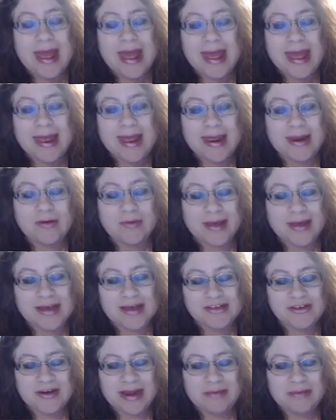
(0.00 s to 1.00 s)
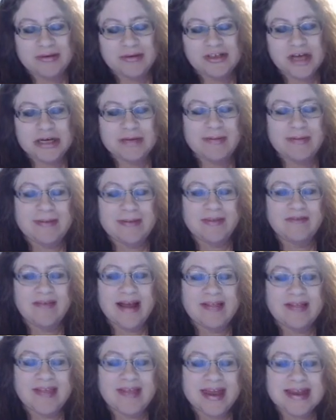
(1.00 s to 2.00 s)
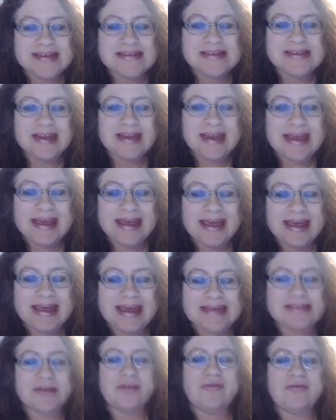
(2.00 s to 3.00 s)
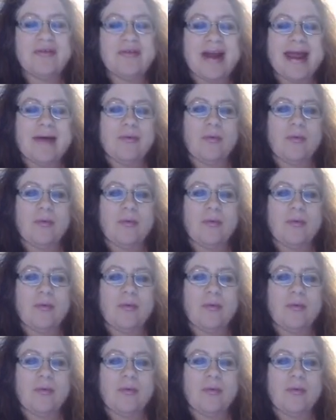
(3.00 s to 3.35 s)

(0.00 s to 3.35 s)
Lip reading: And yesterday we talked about the fact that a slinky is a great